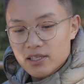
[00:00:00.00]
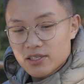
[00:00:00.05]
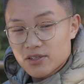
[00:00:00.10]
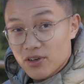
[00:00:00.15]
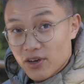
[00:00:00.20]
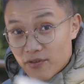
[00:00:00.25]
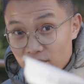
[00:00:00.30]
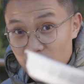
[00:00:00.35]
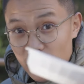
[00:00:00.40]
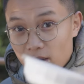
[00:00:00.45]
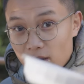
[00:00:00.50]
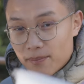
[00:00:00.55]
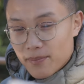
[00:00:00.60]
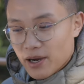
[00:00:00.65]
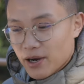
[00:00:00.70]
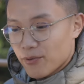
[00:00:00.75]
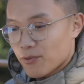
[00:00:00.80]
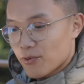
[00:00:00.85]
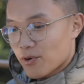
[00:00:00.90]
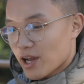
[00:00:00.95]
So I've got
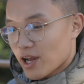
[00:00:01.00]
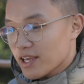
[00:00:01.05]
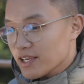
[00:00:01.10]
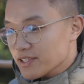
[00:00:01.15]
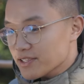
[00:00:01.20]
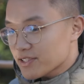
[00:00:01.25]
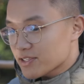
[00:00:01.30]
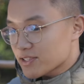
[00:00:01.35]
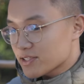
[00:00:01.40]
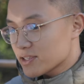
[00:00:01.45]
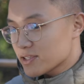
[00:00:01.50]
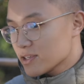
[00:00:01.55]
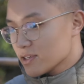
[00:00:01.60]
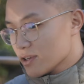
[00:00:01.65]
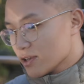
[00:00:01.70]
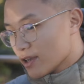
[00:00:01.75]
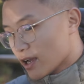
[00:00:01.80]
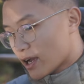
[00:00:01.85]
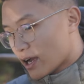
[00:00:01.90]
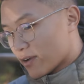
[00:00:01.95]
my rice,
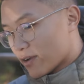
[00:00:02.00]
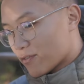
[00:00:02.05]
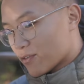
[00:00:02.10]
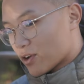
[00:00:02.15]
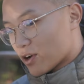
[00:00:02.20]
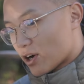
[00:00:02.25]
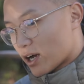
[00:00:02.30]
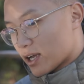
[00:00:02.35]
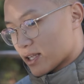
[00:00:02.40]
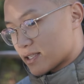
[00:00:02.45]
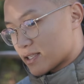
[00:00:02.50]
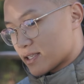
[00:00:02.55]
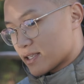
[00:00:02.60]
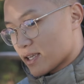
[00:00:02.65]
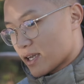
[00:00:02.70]
I've got